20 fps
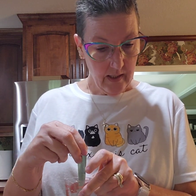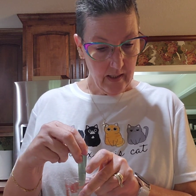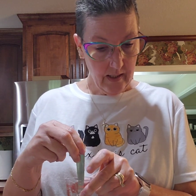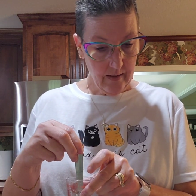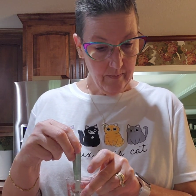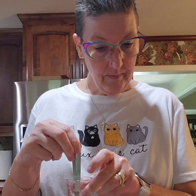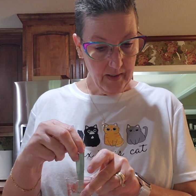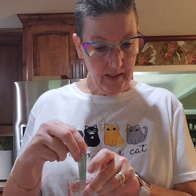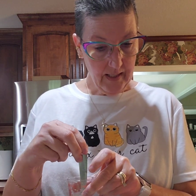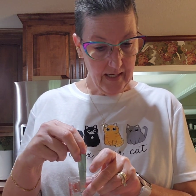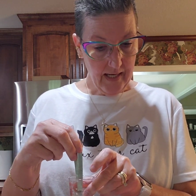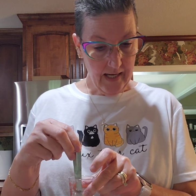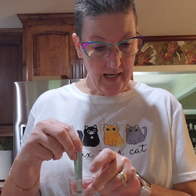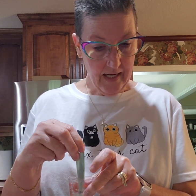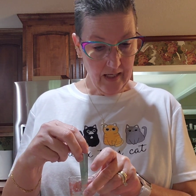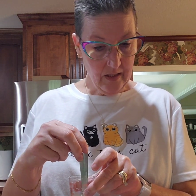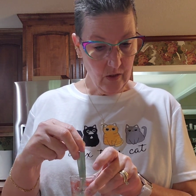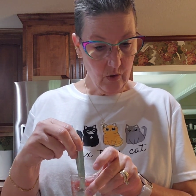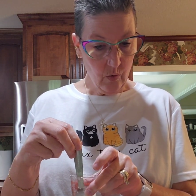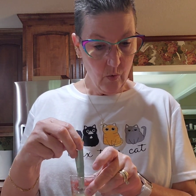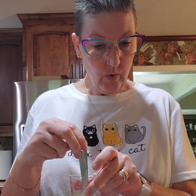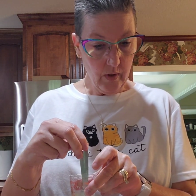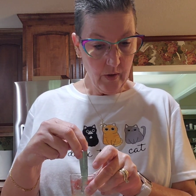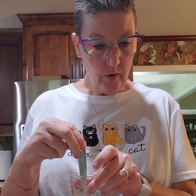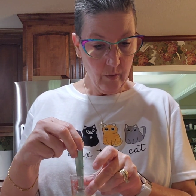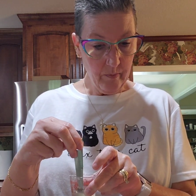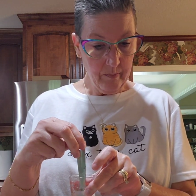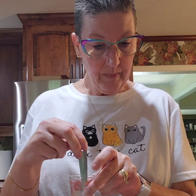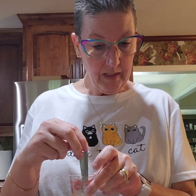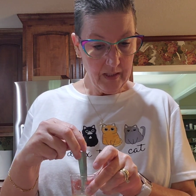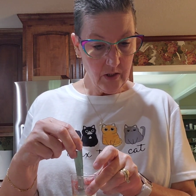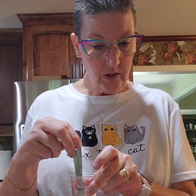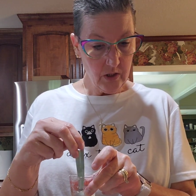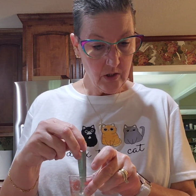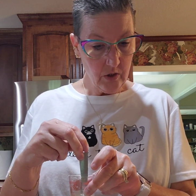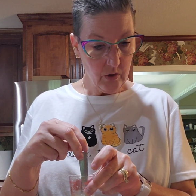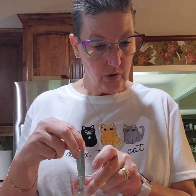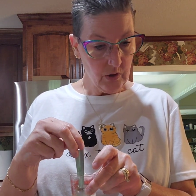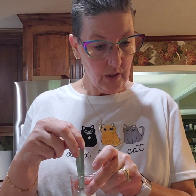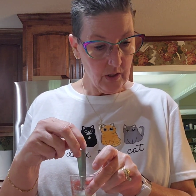I'm going to add the oil
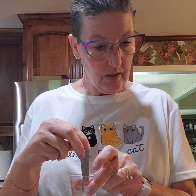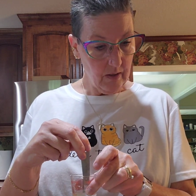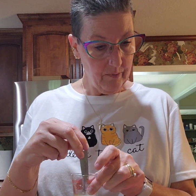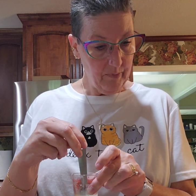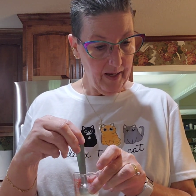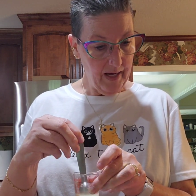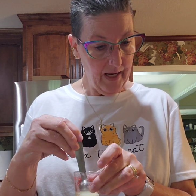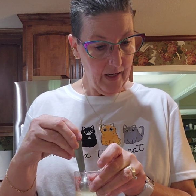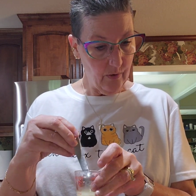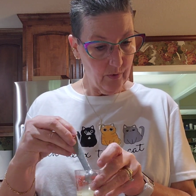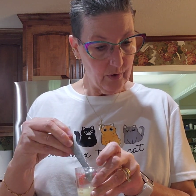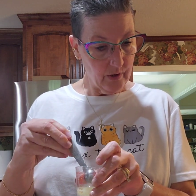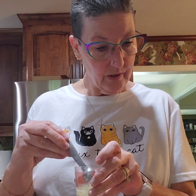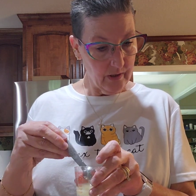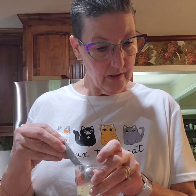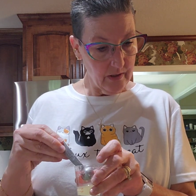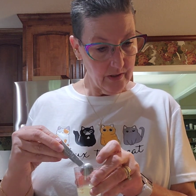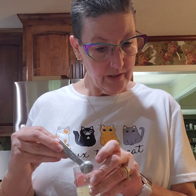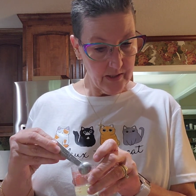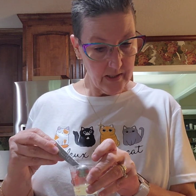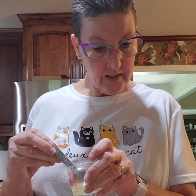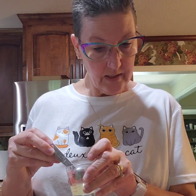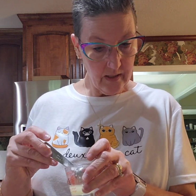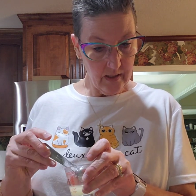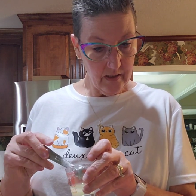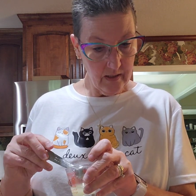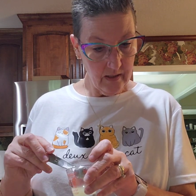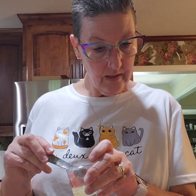mixture to the powders.